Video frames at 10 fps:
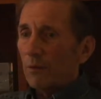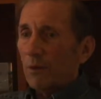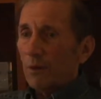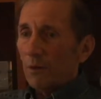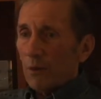
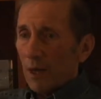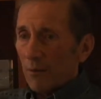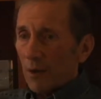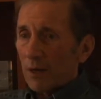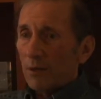We were we
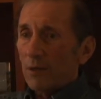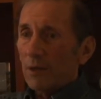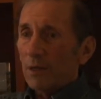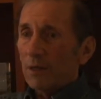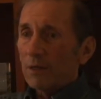had record
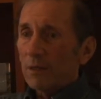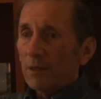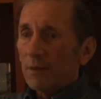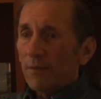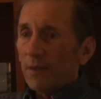earnings,
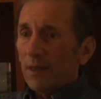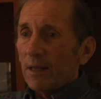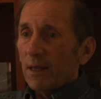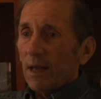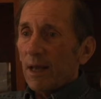
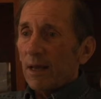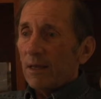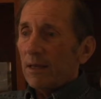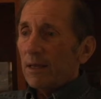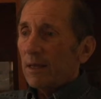and